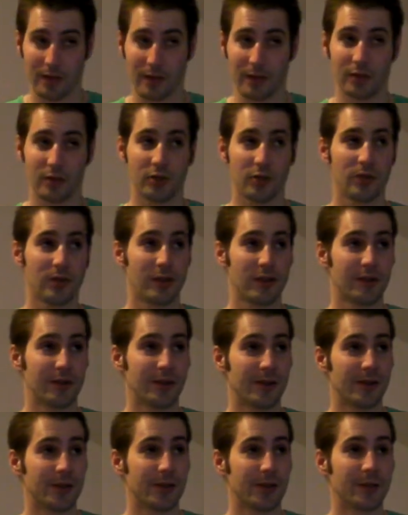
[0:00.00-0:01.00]
surely
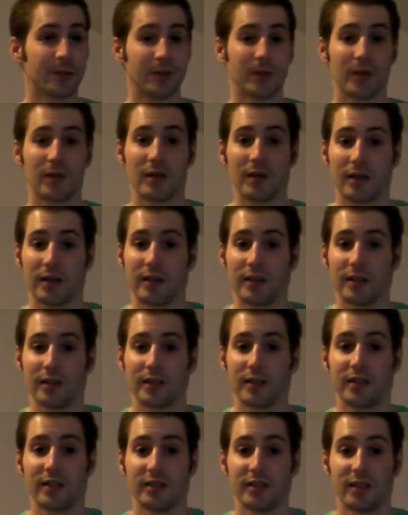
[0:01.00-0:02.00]
know,
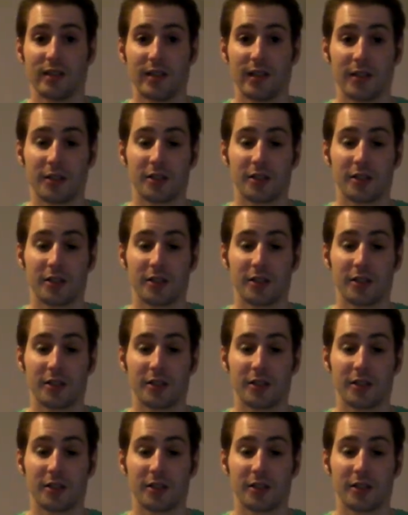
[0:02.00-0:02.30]
he's a